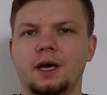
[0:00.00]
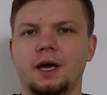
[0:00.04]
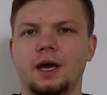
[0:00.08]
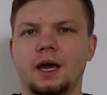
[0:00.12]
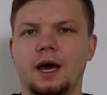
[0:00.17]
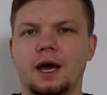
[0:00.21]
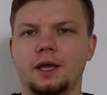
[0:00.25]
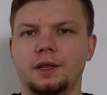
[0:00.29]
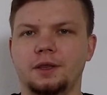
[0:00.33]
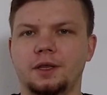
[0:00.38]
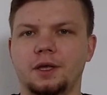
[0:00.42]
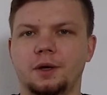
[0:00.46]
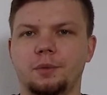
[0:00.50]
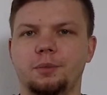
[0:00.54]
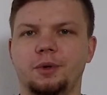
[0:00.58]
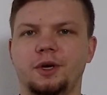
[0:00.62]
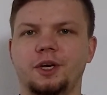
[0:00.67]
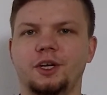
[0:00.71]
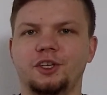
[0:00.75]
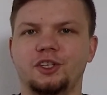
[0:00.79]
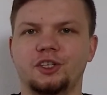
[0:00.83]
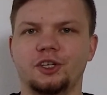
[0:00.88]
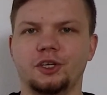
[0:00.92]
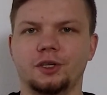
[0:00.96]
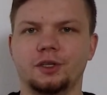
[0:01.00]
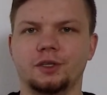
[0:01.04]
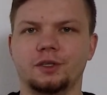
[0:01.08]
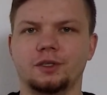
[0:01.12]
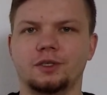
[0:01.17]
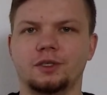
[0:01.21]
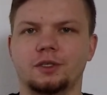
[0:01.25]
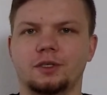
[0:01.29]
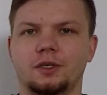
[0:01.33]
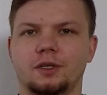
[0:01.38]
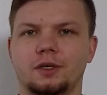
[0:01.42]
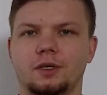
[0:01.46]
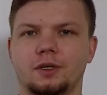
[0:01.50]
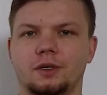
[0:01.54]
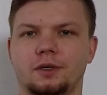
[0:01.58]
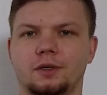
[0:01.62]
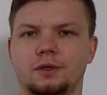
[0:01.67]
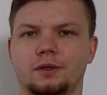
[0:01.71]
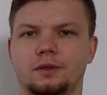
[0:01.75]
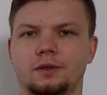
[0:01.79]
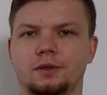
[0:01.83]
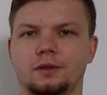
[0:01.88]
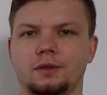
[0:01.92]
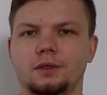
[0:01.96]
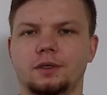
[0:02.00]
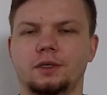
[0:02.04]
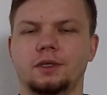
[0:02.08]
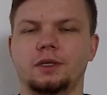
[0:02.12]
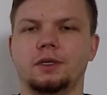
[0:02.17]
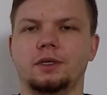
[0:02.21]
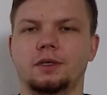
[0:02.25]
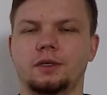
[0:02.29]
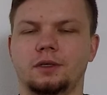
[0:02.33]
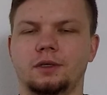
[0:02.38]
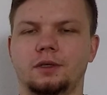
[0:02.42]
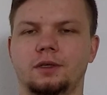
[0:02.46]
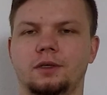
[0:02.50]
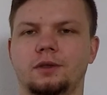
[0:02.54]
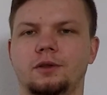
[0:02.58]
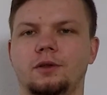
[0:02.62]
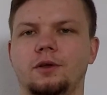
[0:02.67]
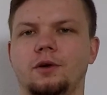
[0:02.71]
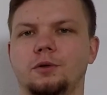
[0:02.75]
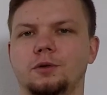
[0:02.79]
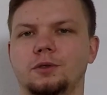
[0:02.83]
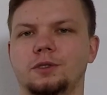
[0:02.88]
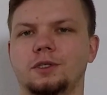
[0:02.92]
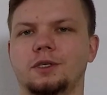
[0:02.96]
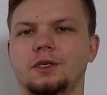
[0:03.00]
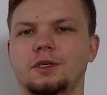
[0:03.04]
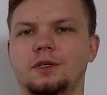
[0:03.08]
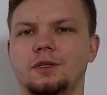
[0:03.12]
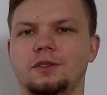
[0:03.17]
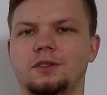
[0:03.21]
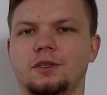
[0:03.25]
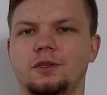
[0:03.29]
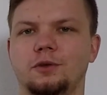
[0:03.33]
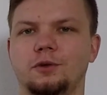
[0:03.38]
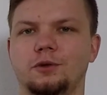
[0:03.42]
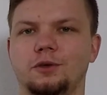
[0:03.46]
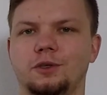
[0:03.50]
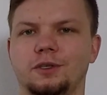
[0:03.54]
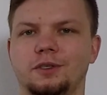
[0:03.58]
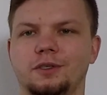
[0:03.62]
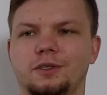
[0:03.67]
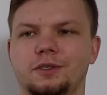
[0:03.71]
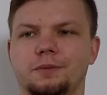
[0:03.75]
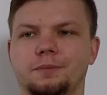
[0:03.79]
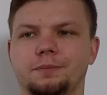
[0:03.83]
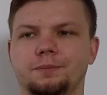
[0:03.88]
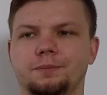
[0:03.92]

and the patients in those institutions.